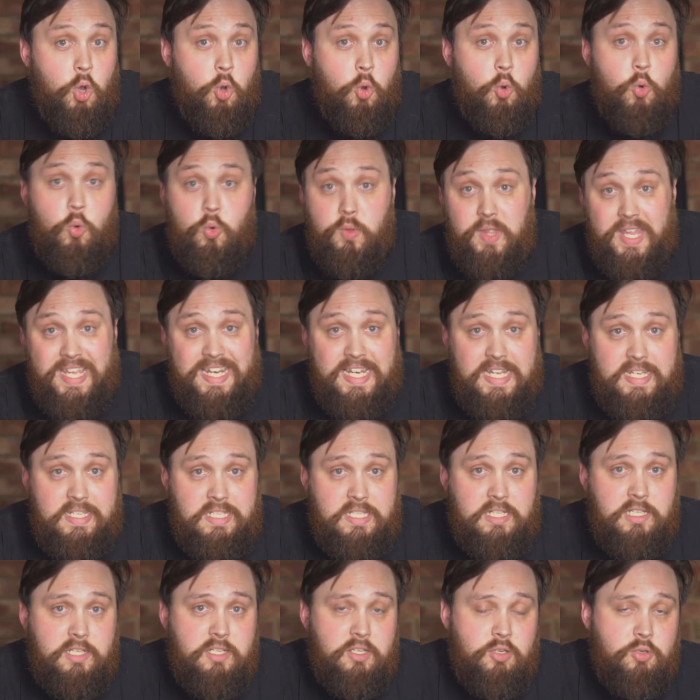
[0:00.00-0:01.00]
All they
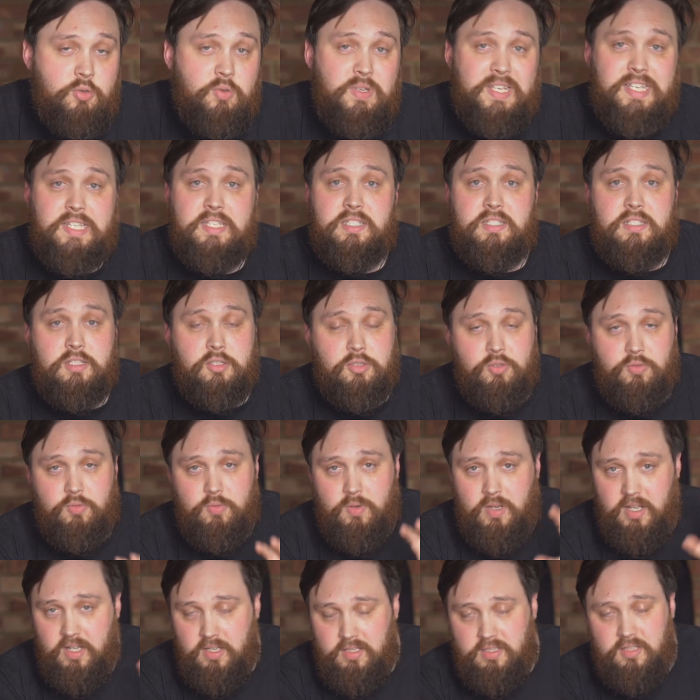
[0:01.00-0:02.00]
needed to do is to
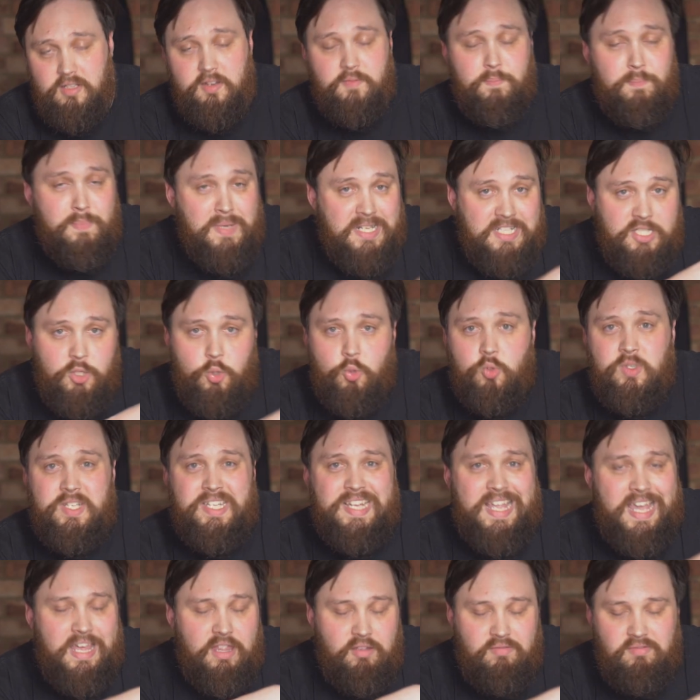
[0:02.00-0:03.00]
uh, sort of mix it all
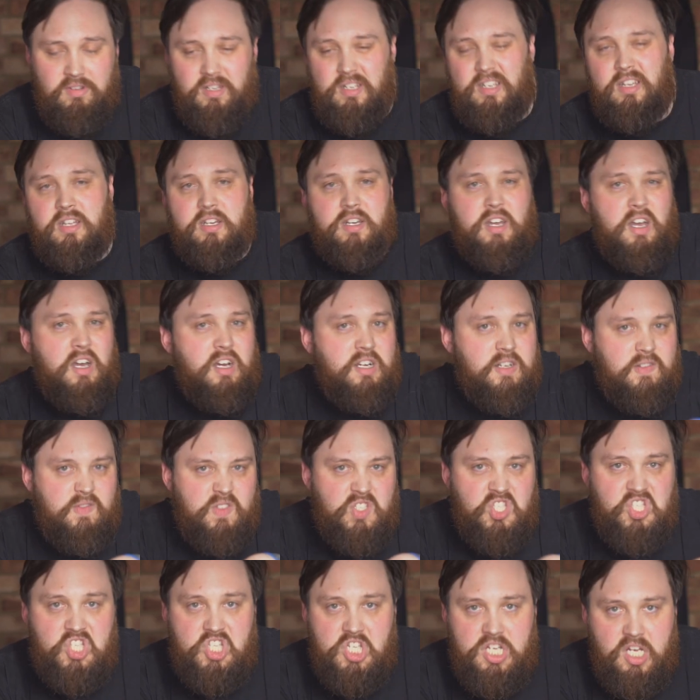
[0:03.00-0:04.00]
together in a kind of
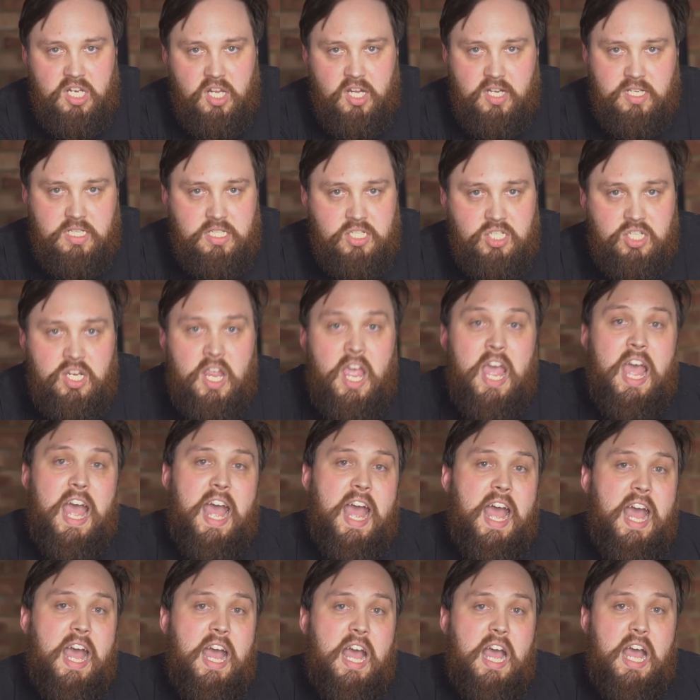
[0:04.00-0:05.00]
sludge
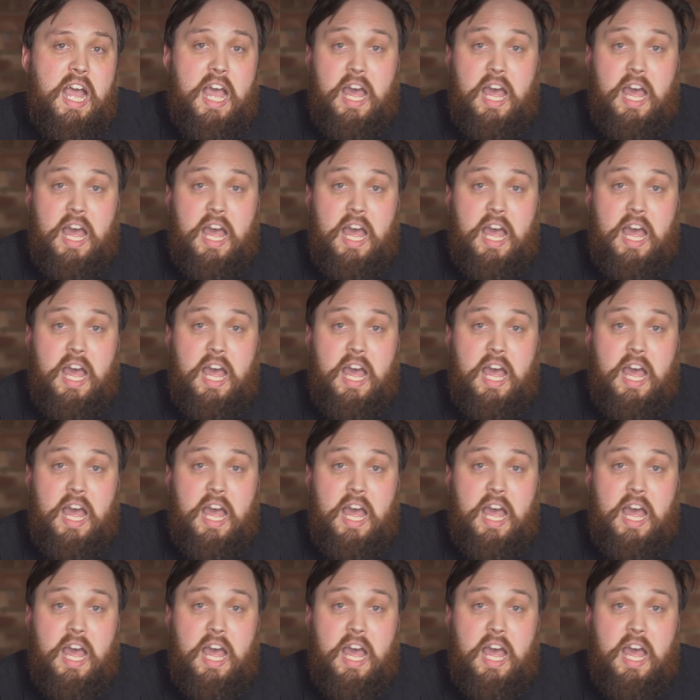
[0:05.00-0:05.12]
uh,